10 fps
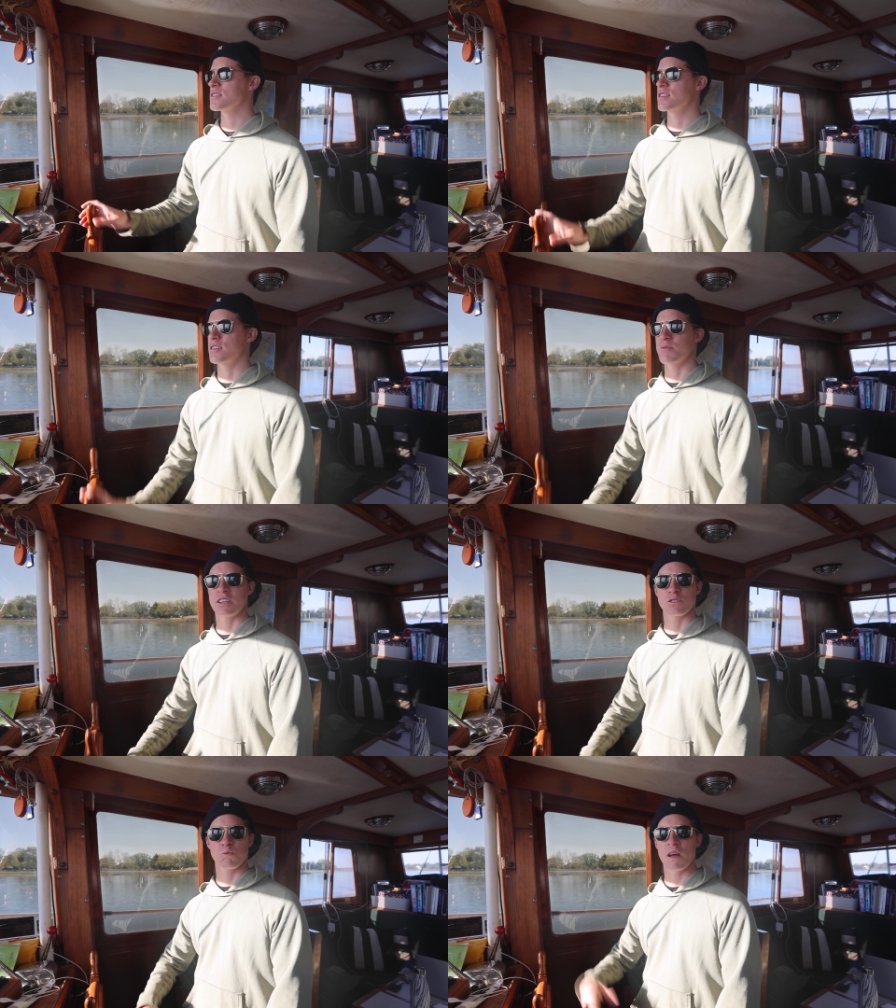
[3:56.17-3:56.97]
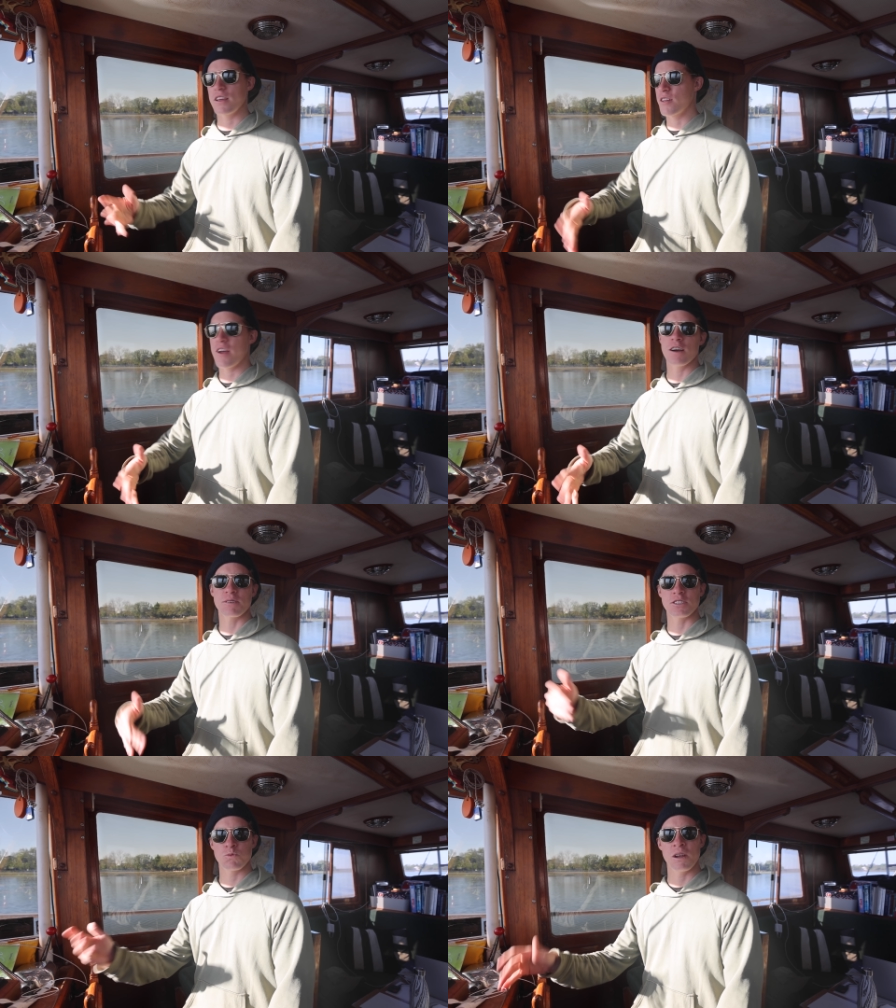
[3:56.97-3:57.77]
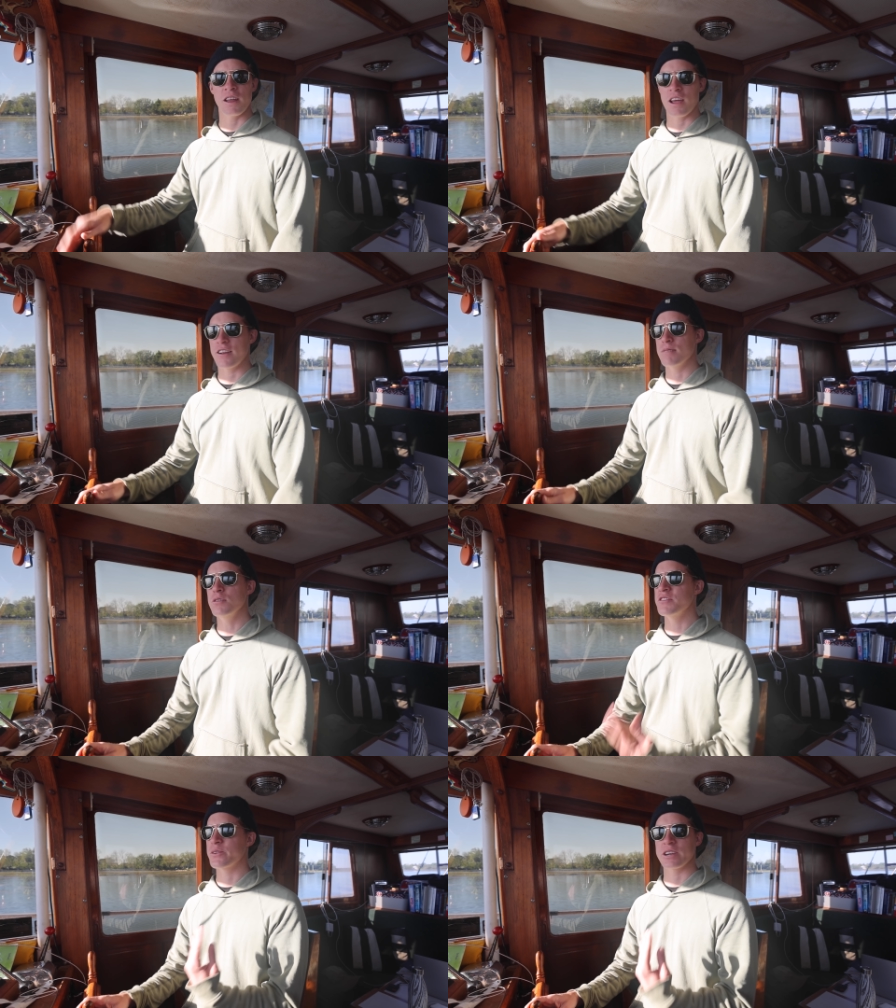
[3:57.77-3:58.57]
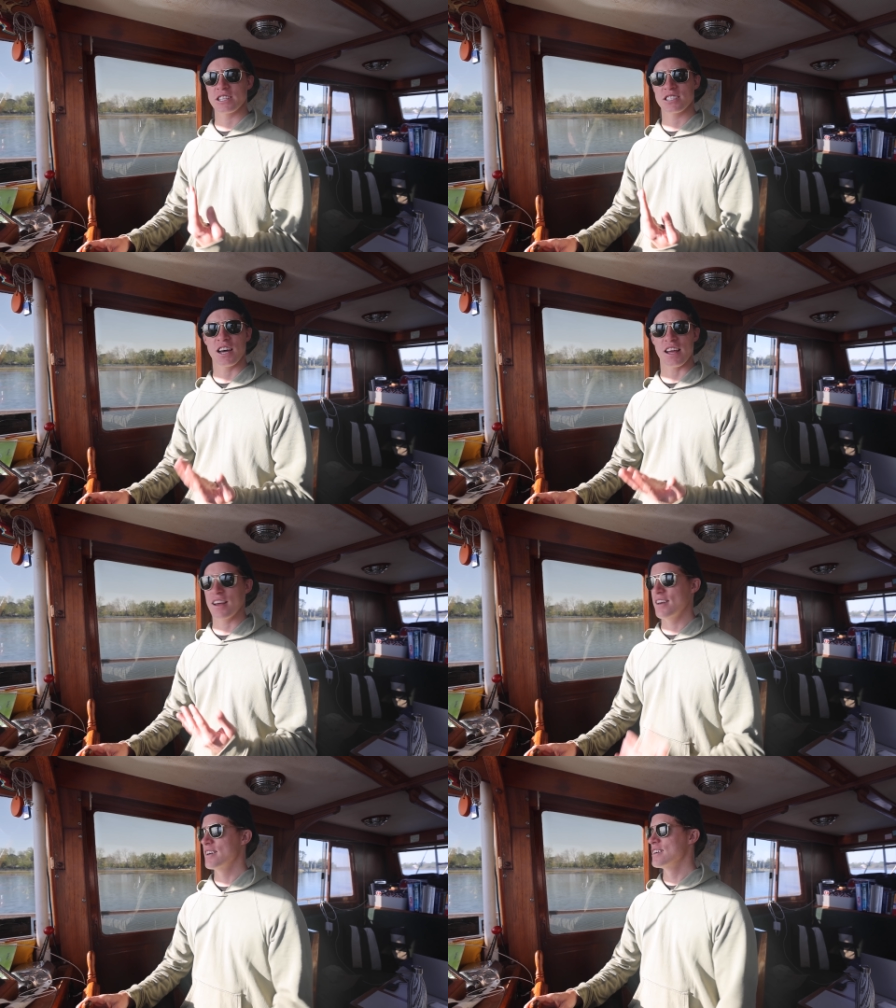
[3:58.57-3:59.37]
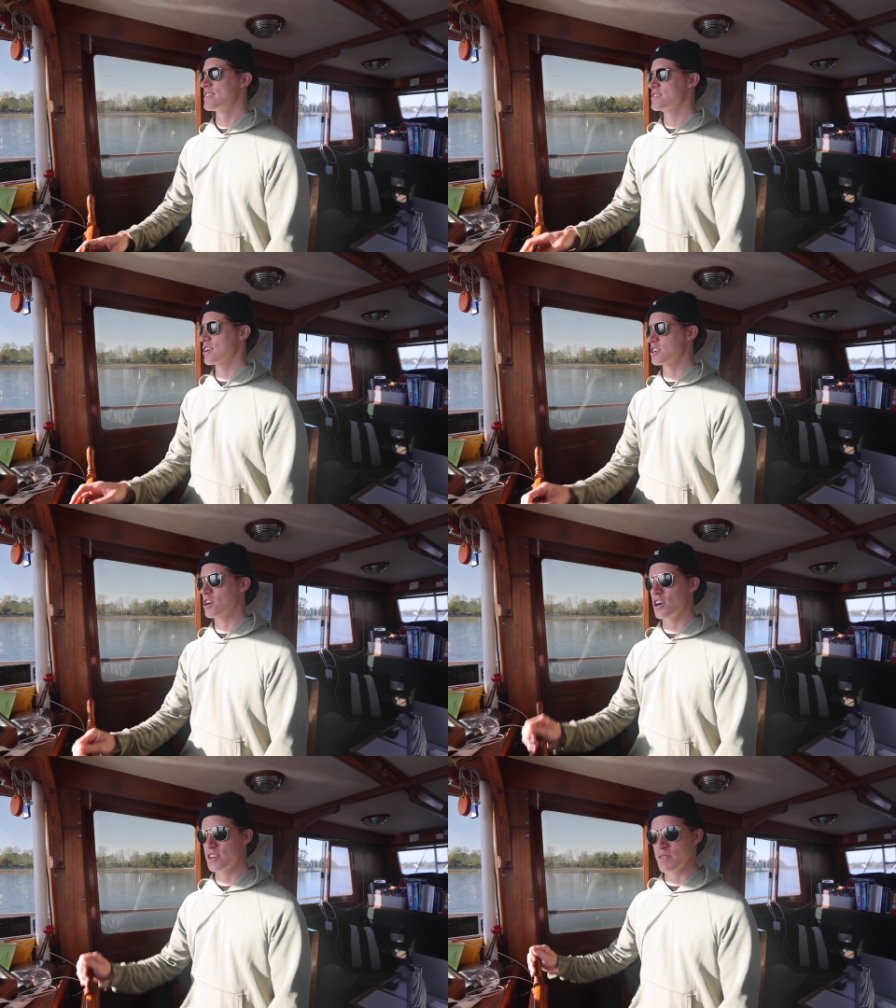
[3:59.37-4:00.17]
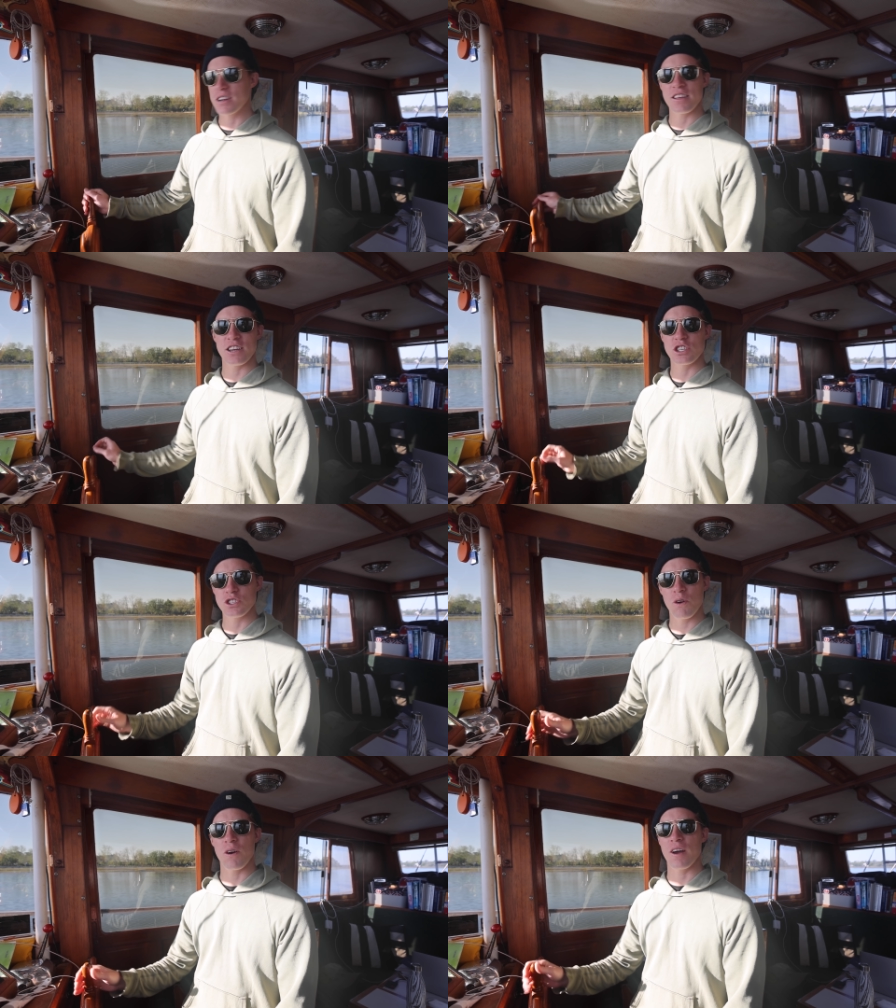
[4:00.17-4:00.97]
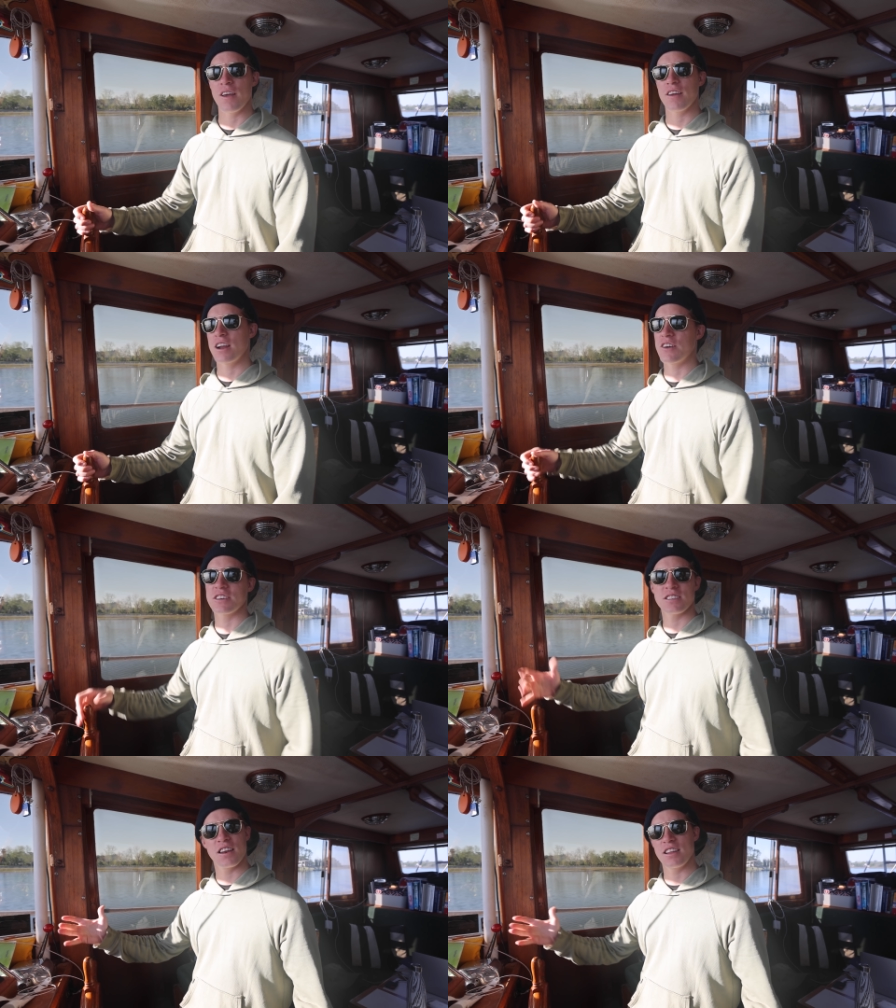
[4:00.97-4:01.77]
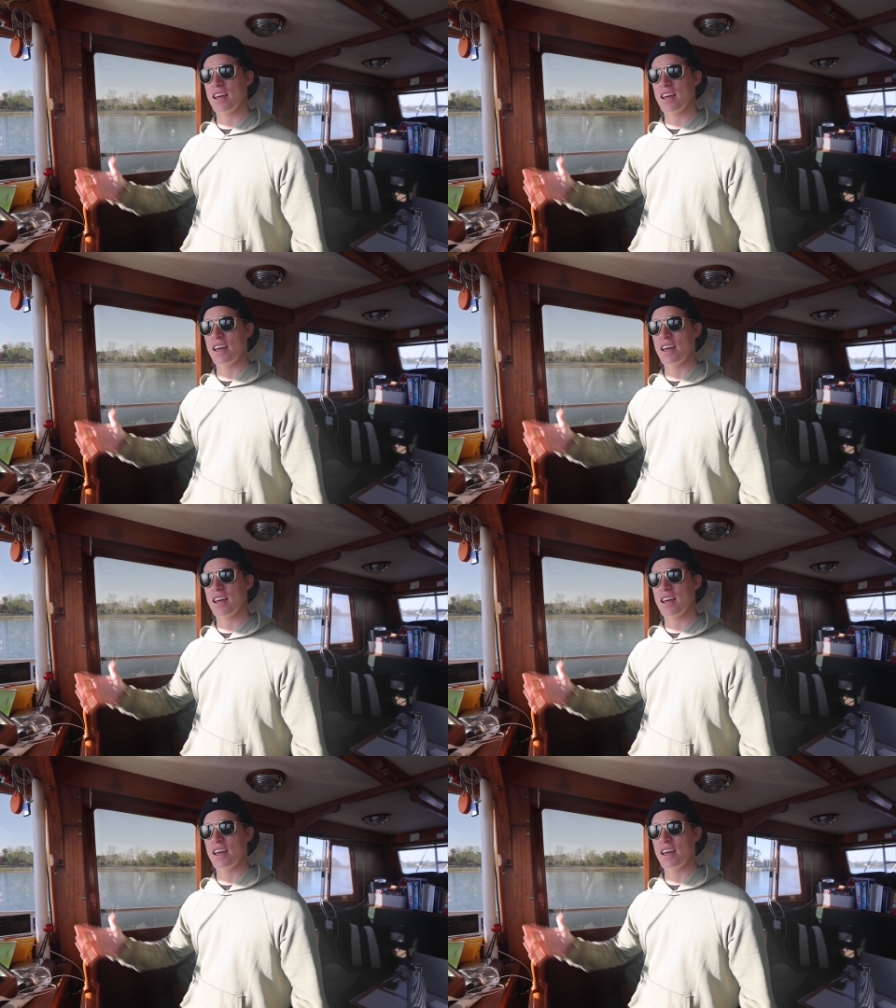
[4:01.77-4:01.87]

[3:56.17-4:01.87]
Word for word: you know, when it's, you're there when it's windy and you're moving when it's sunny so it's hard to really enjoy, you know, the sunny